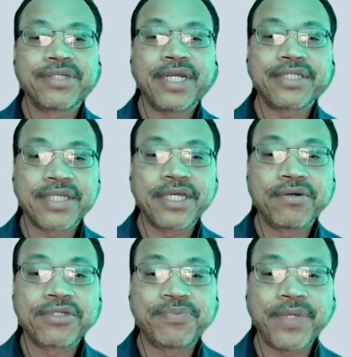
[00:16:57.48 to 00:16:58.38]
Today's
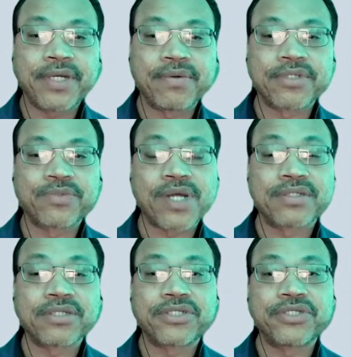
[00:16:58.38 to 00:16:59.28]
keynote speaker was
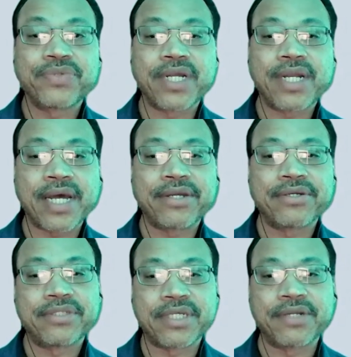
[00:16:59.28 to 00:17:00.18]
once a student like
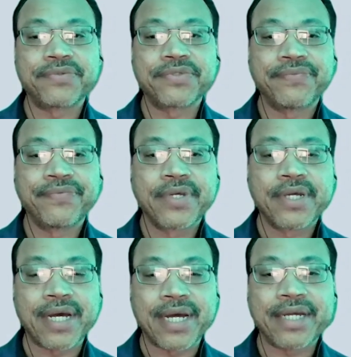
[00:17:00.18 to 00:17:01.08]
yourselves,
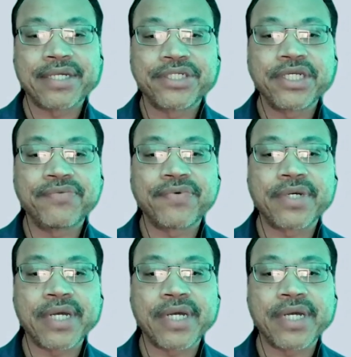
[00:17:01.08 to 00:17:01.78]
a high achiever